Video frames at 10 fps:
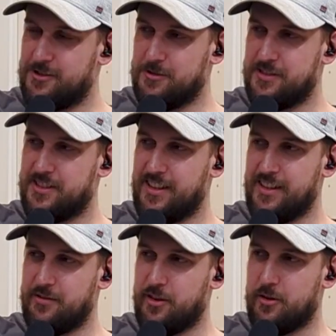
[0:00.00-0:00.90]
Sean's
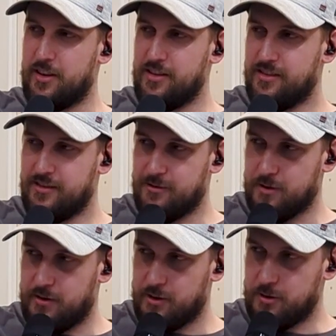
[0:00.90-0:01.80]
sounding very
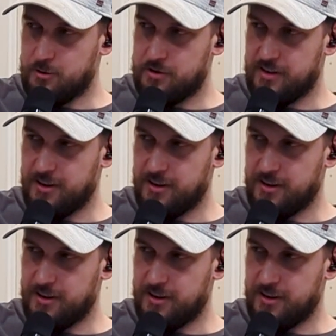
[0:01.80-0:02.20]
revolutionary.